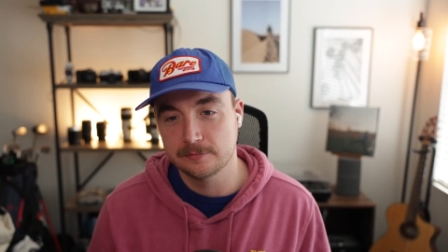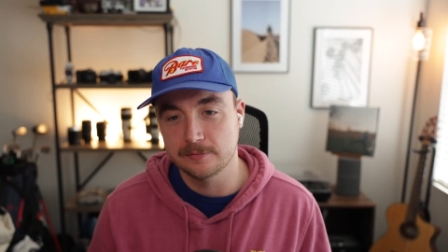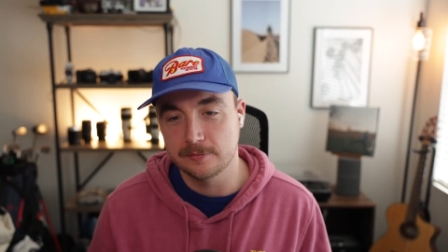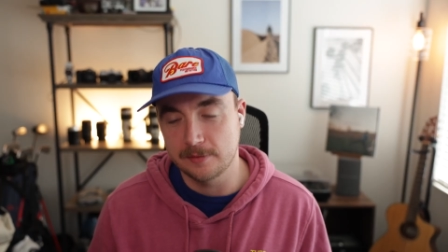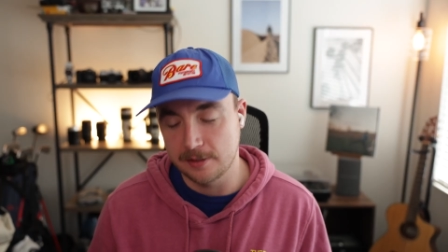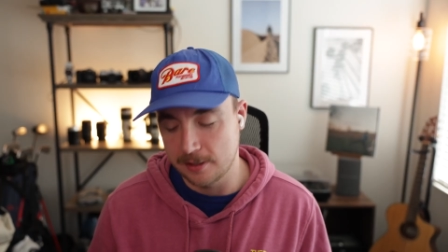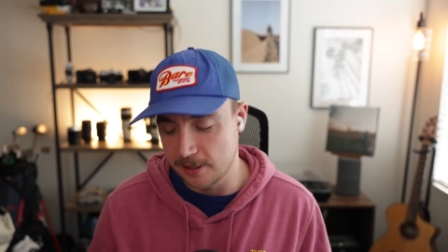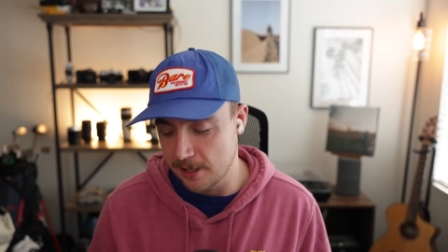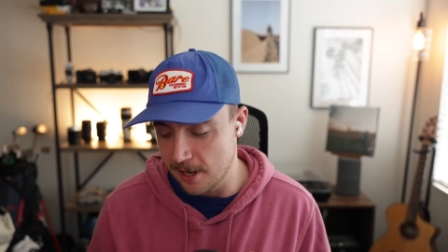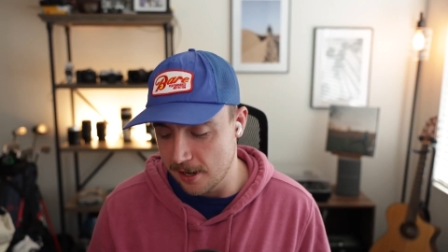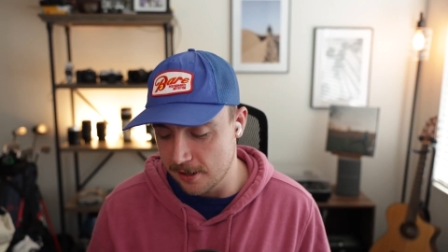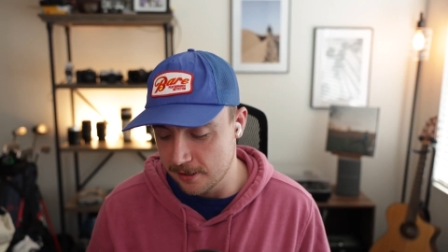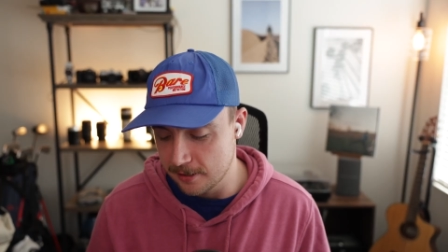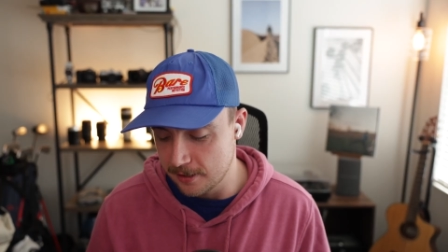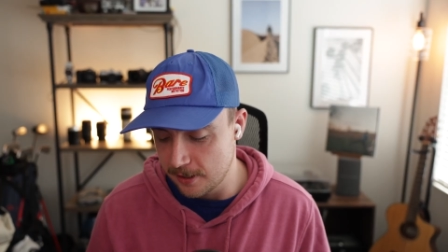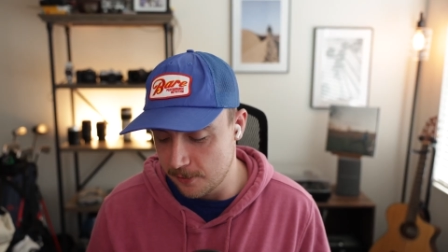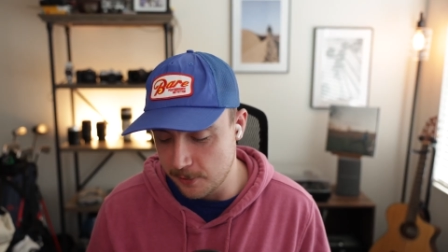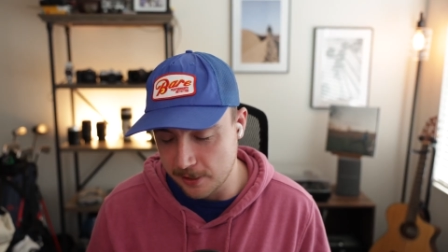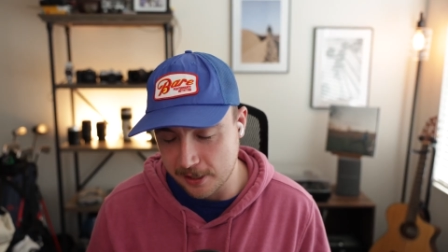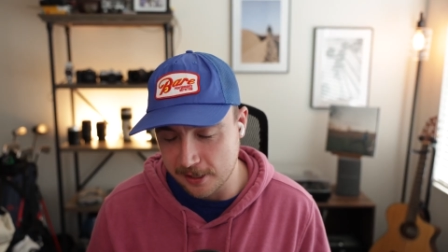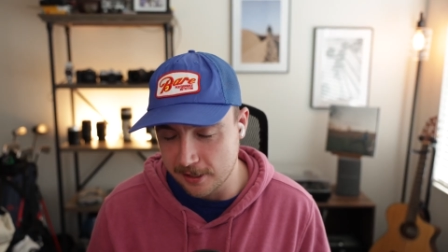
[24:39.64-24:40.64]
yeah and
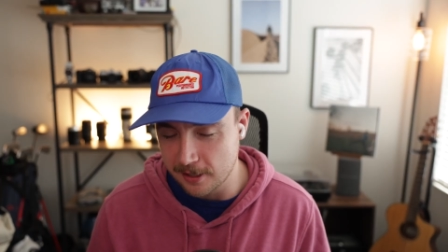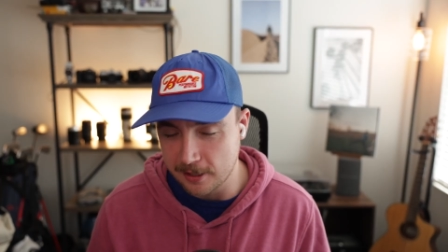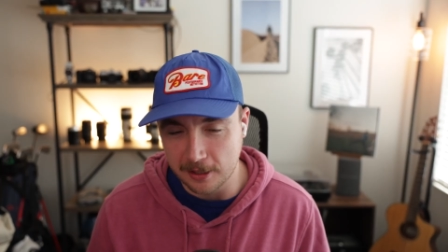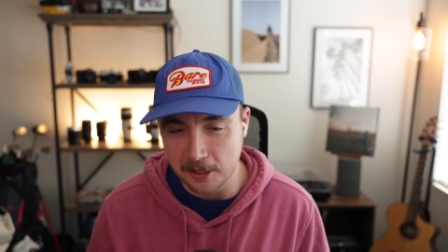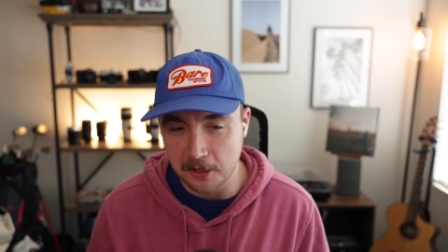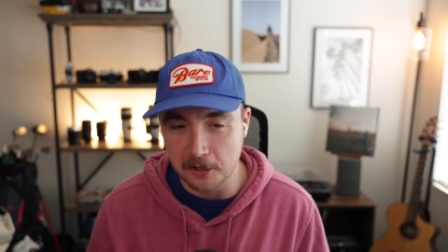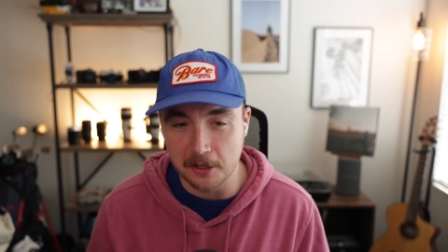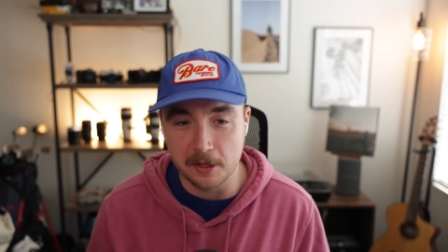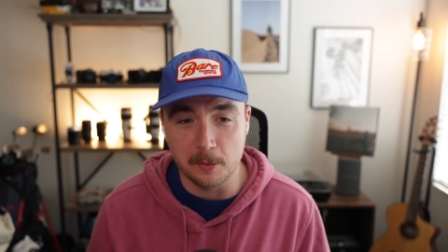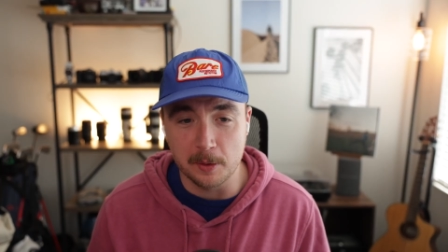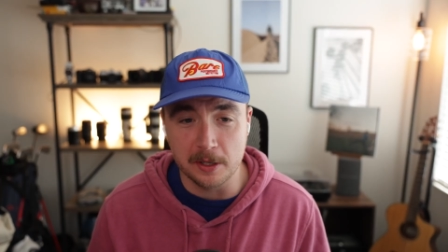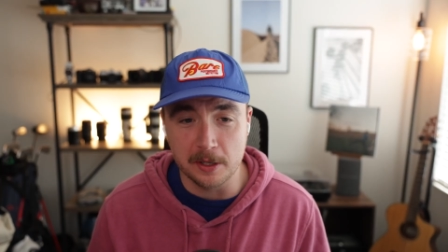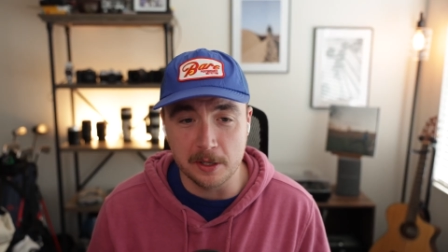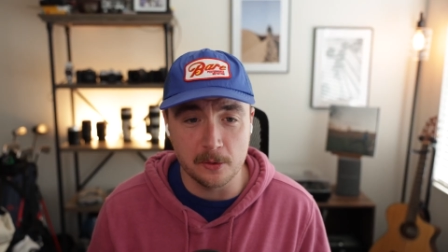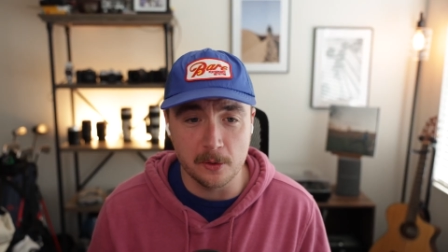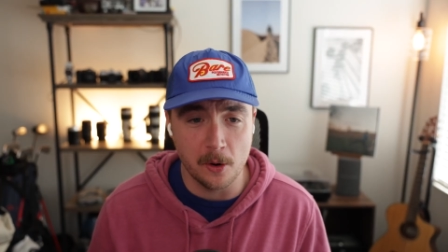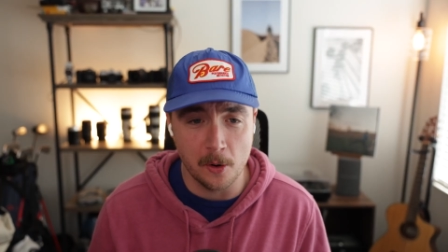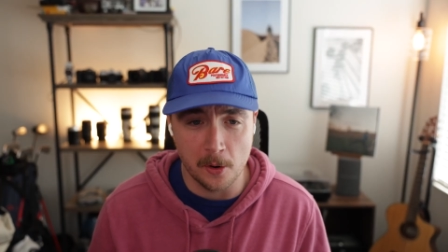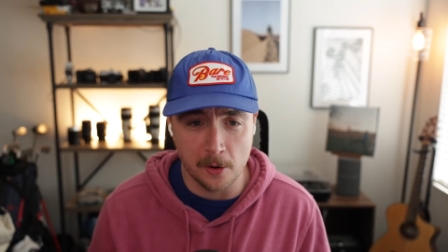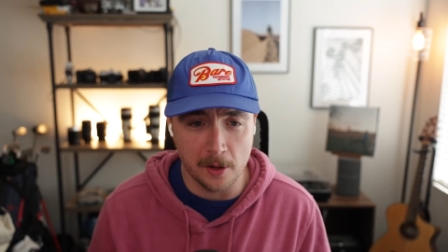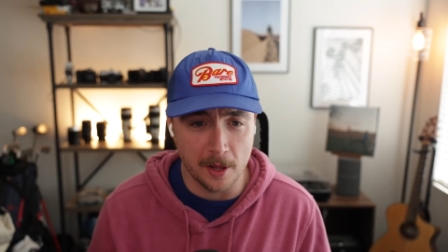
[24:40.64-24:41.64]
we could literally we could do a
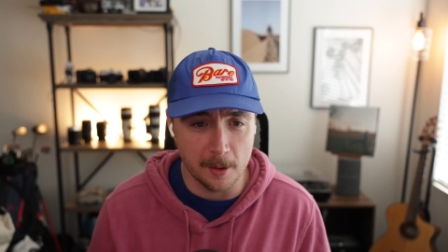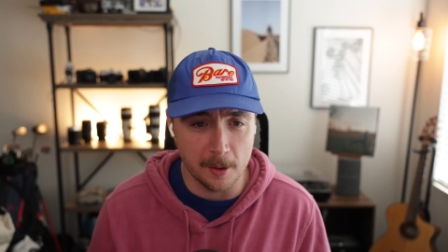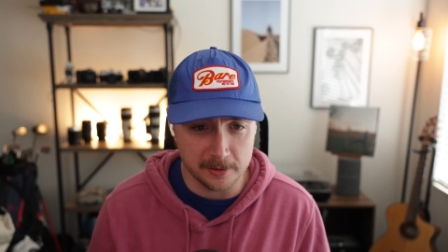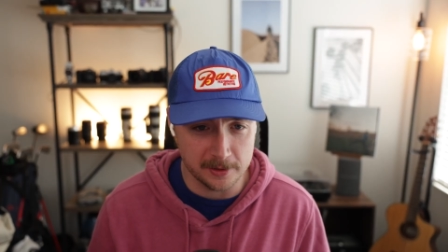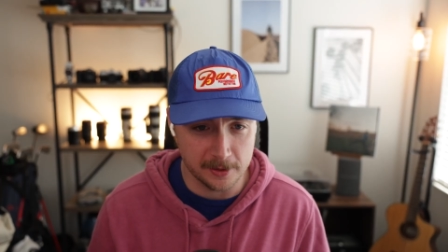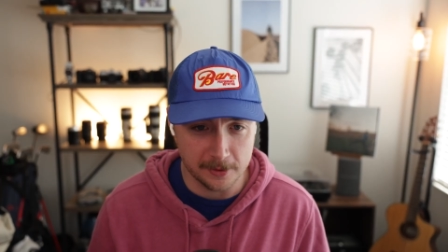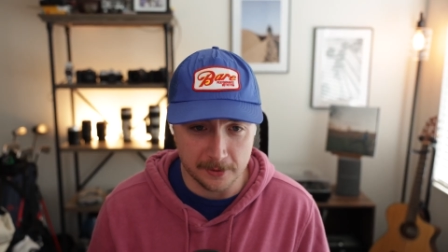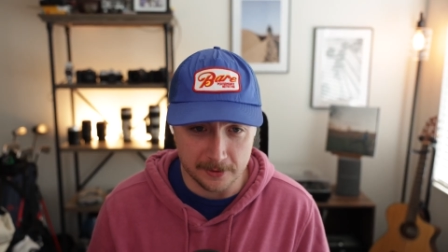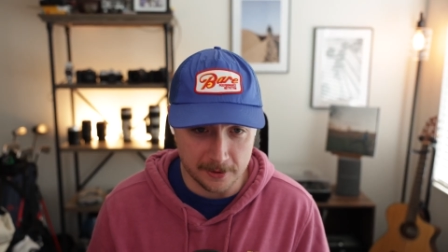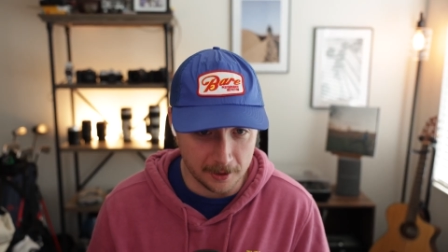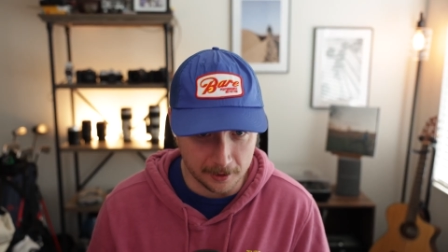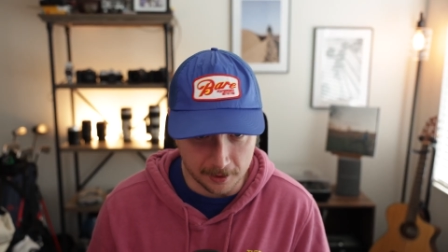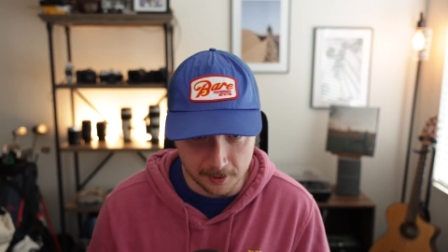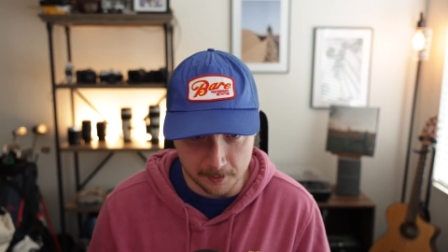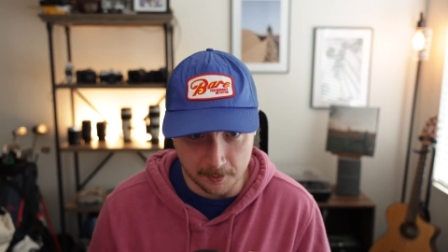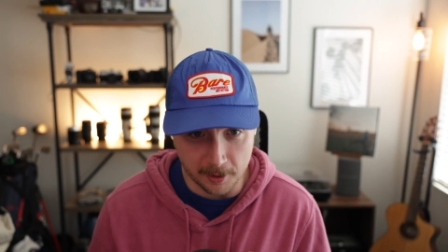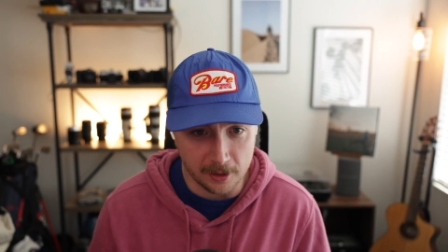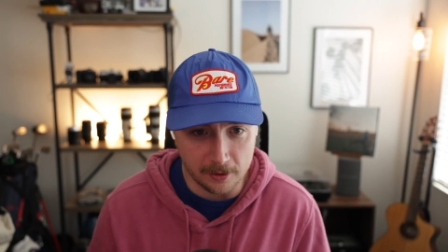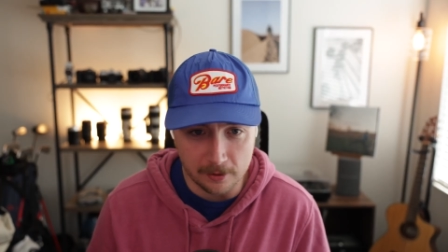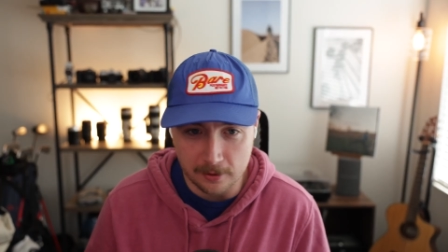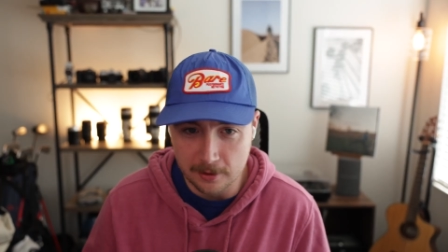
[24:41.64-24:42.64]
whole episode talking
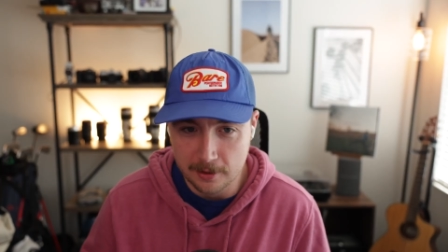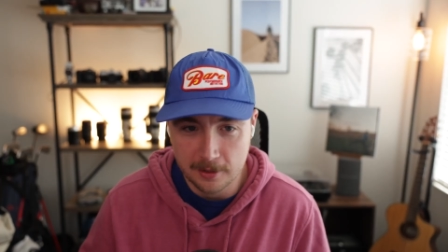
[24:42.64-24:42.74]
about